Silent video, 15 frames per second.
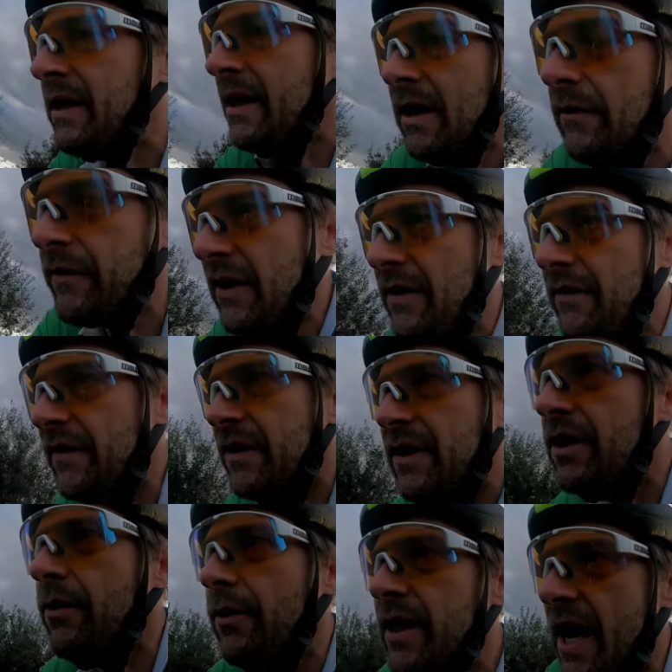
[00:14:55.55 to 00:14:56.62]
Now, if you live in
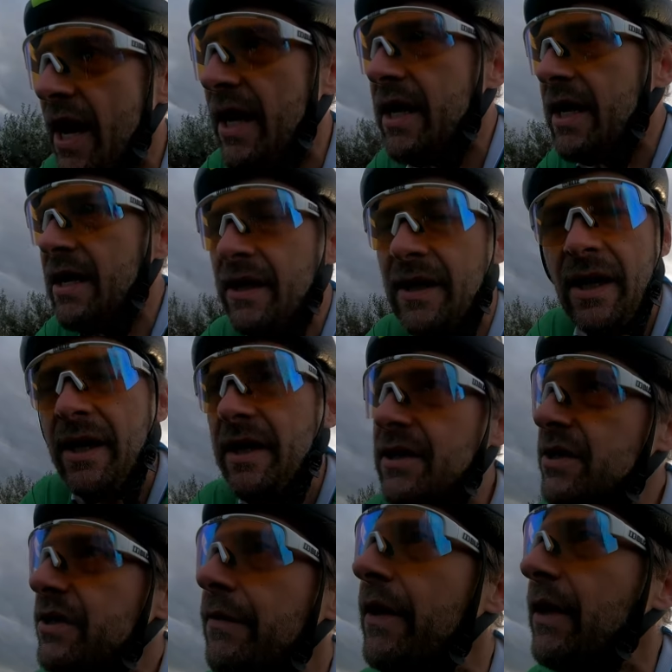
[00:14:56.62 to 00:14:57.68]
the UK, that is
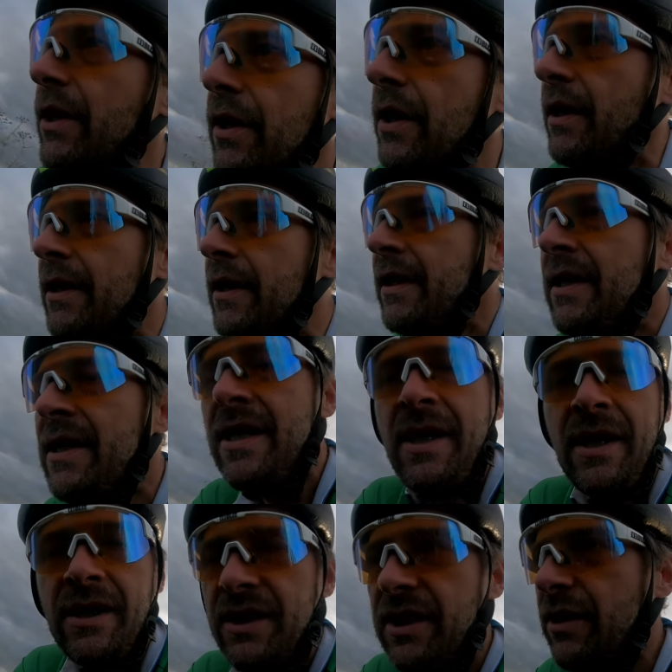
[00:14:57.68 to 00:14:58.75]
something you're going to
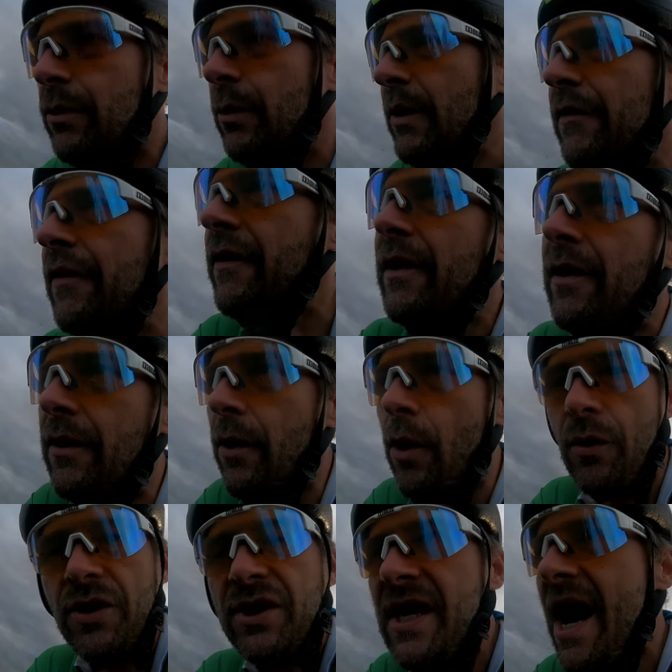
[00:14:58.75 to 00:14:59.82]
deal with
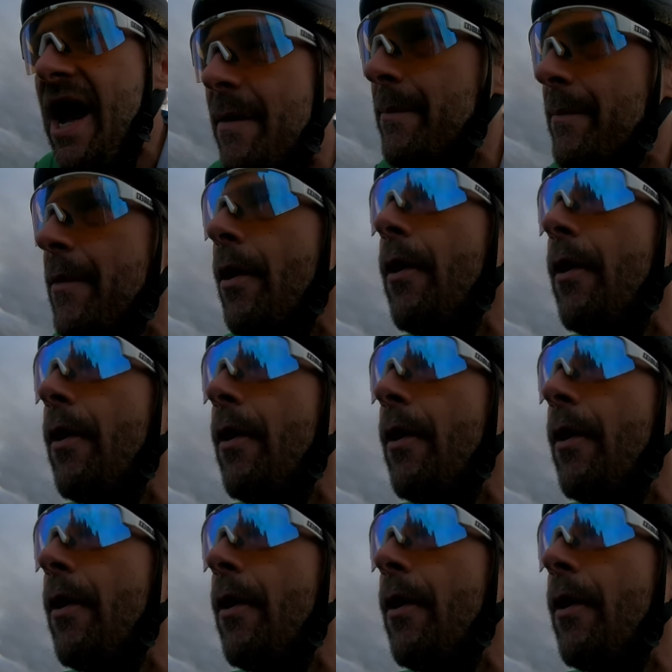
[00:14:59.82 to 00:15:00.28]
all the time.